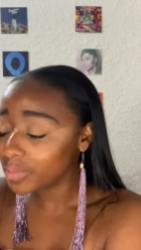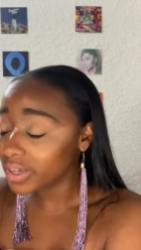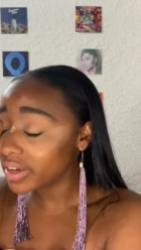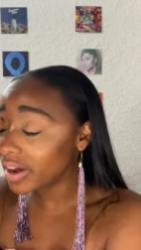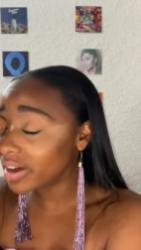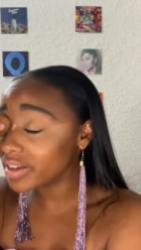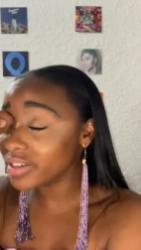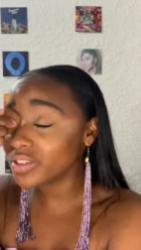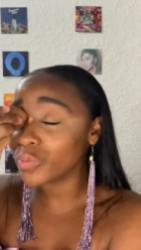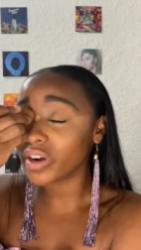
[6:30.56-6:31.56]

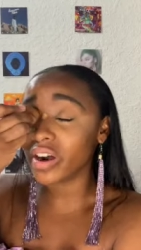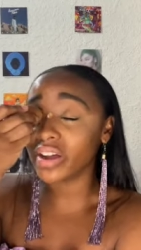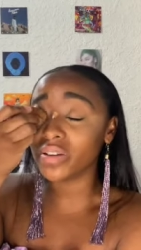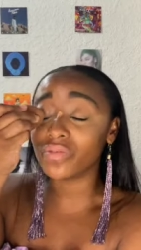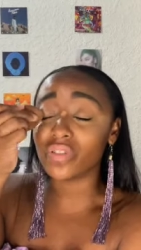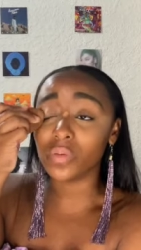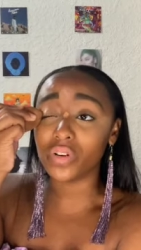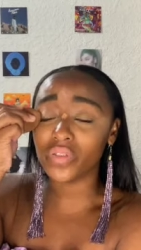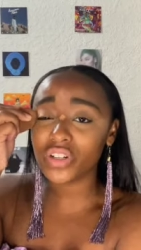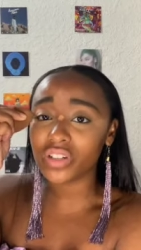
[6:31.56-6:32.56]
Because where I am from
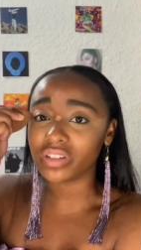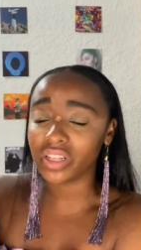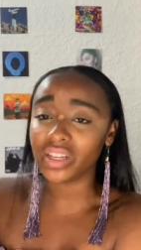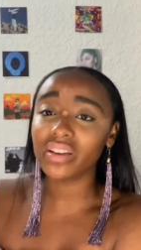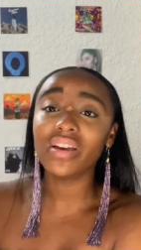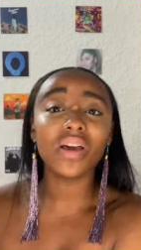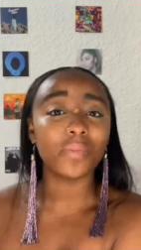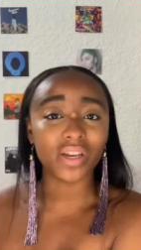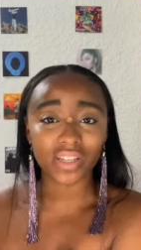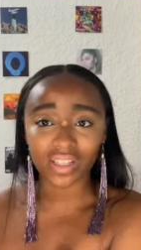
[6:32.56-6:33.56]
originally,
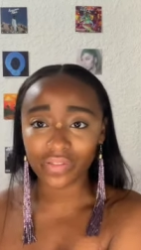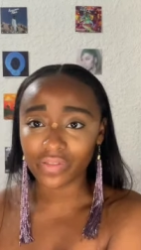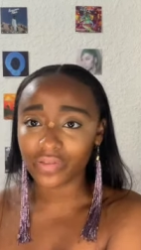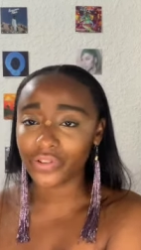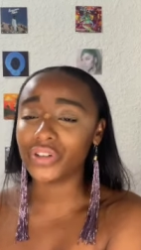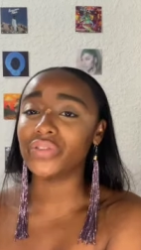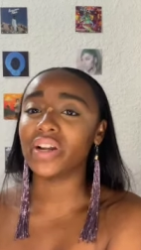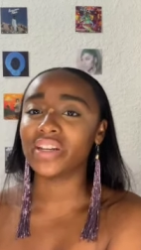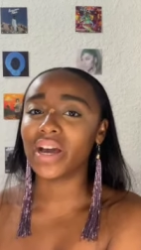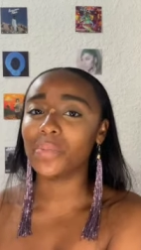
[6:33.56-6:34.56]
because I live in Florida
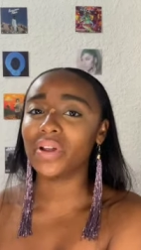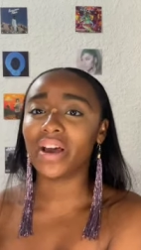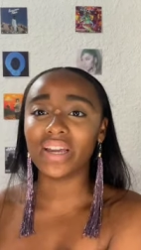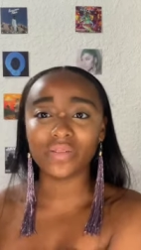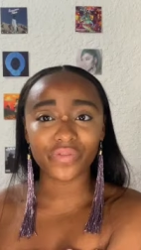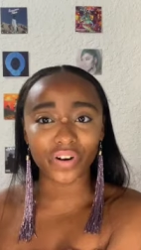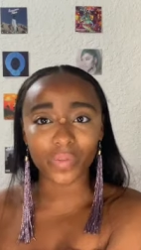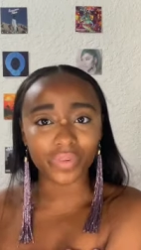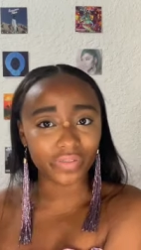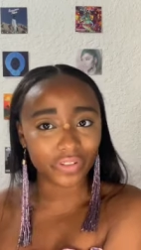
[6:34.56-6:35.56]
right now, but I am
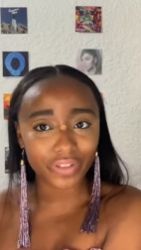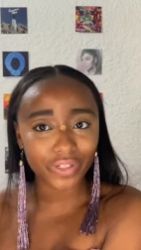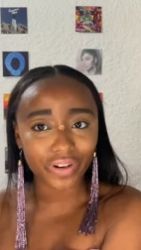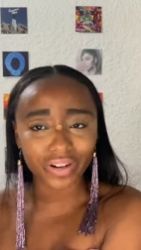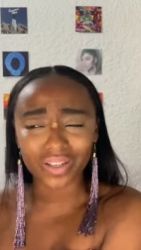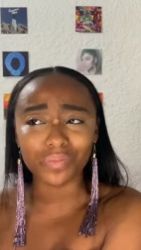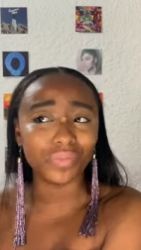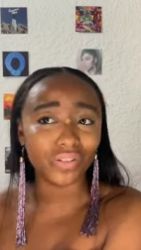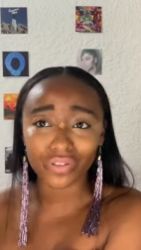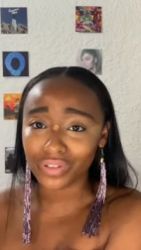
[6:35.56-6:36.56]
from Buffalo, New York, and
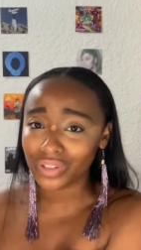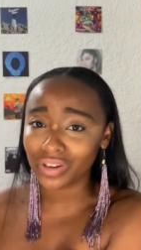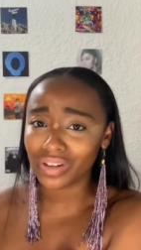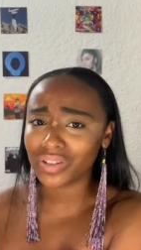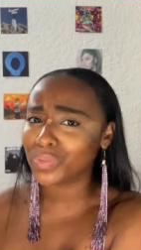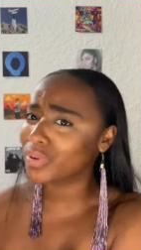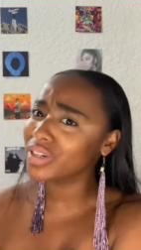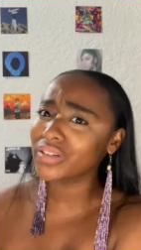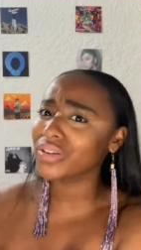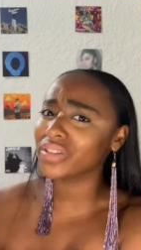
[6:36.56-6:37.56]
Buffalo, New York is
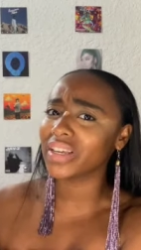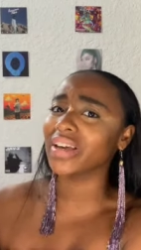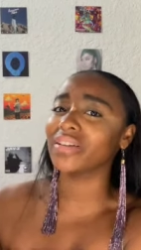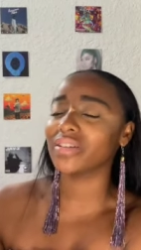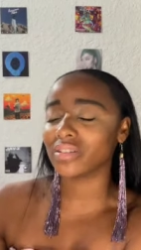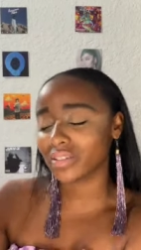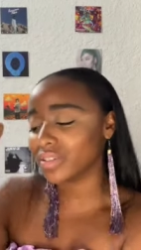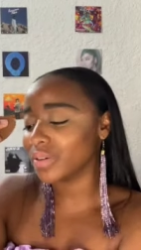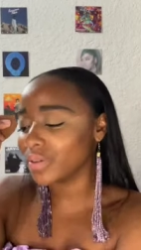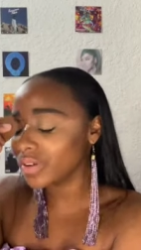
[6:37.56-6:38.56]
pretty close to Canada.
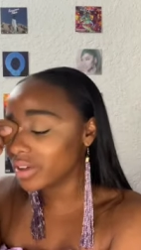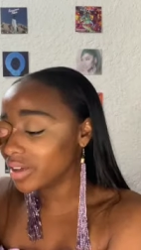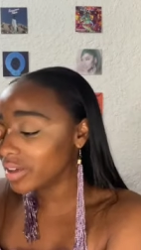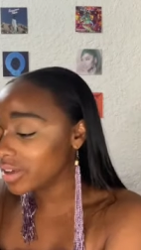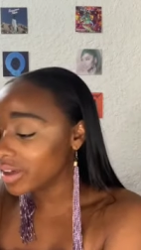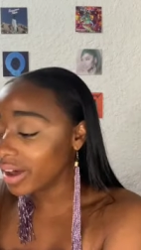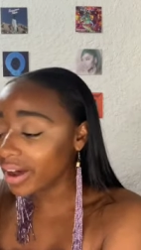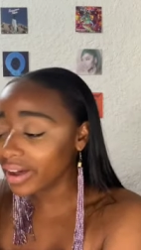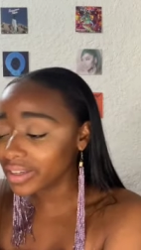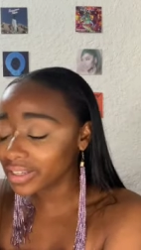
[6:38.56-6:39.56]
So
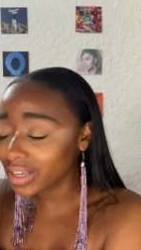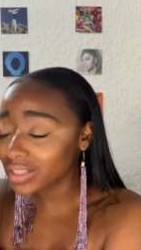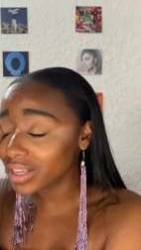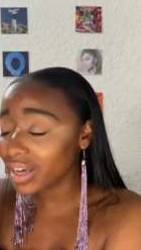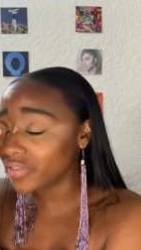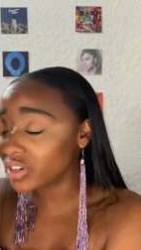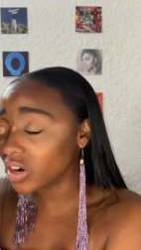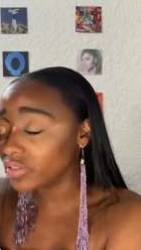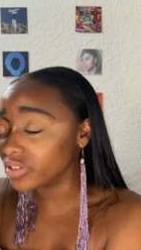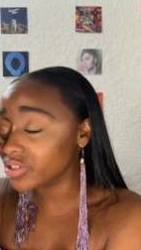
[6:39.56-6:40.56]
I, yes, I have
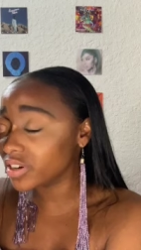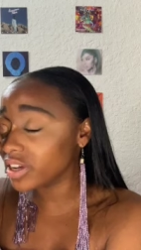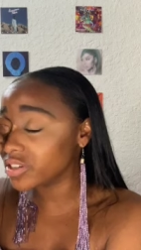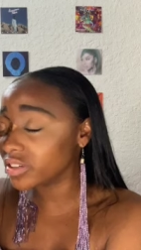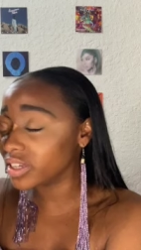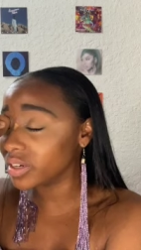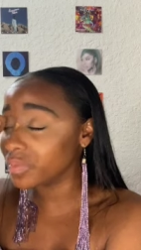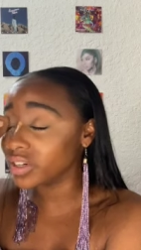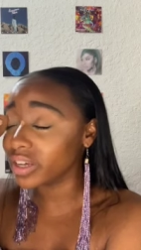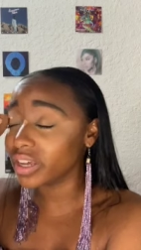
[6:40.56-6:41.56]
traveled internationally. I've
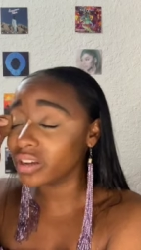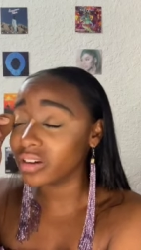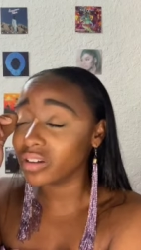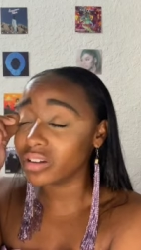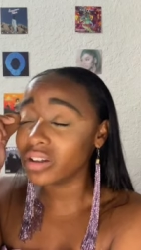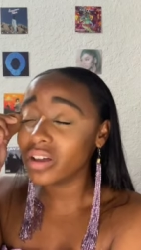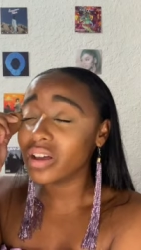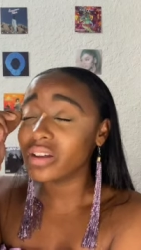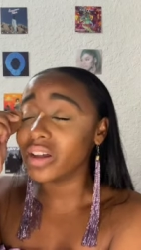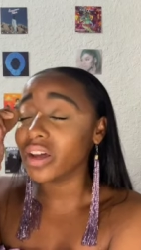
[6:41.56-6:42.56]
been to Canada,
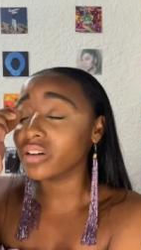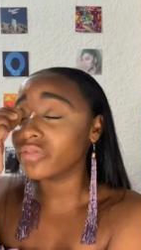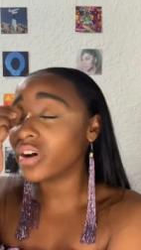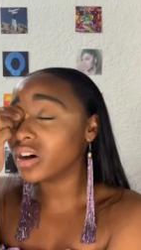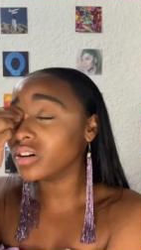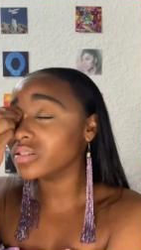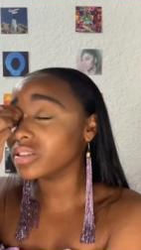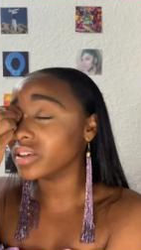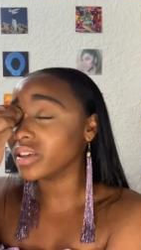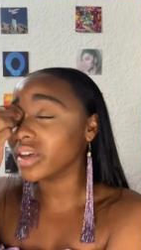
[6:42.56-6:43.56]
Niagara Falls,
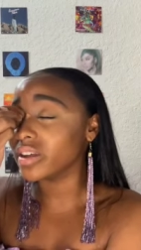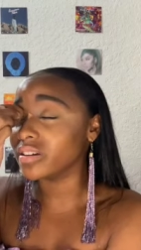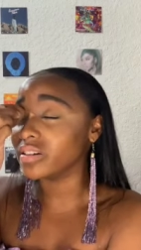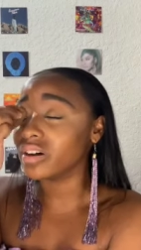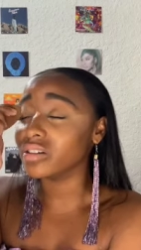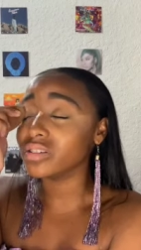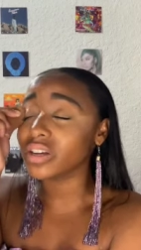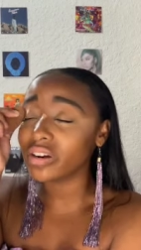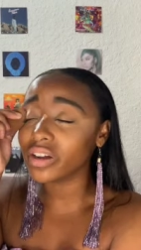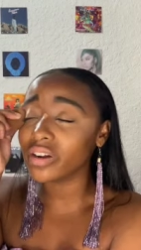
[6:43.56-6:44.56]
and Canada,
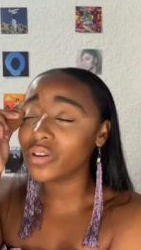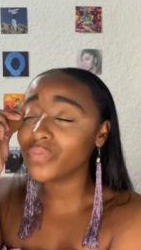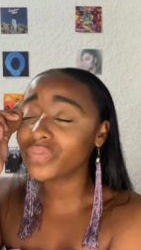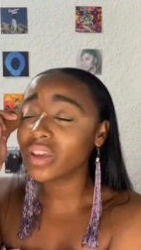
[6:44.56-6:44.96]
Ontario.